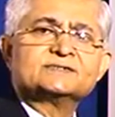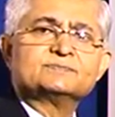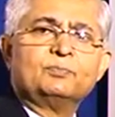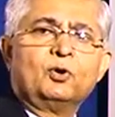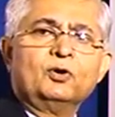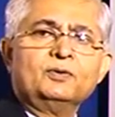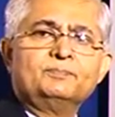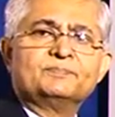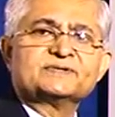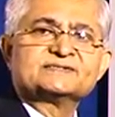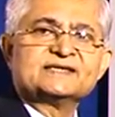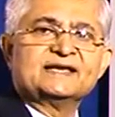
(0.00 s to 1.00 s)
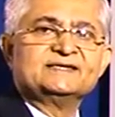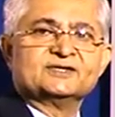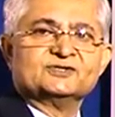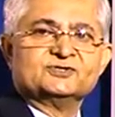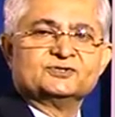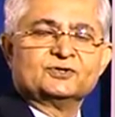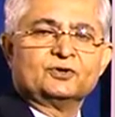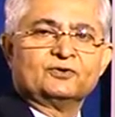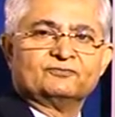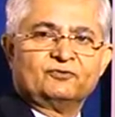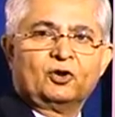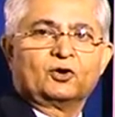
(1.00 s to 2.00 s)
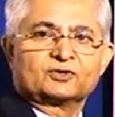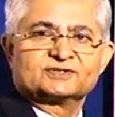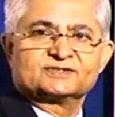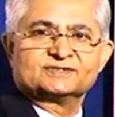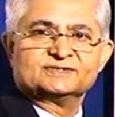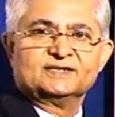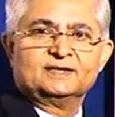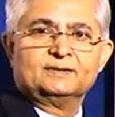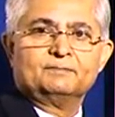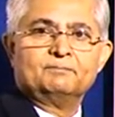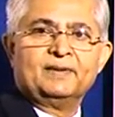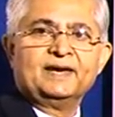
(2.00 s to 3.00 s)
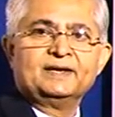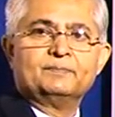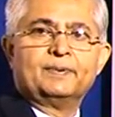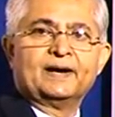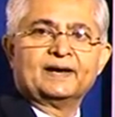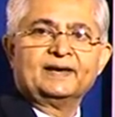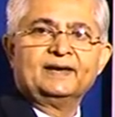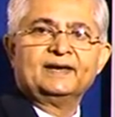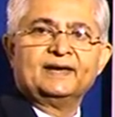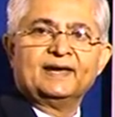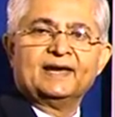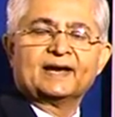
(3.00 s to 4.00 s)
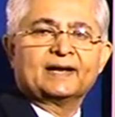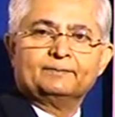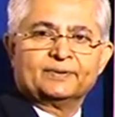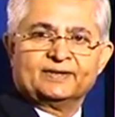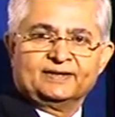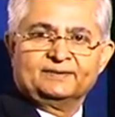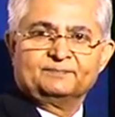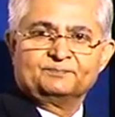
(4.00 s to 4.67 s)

small percentage of locks made by a company.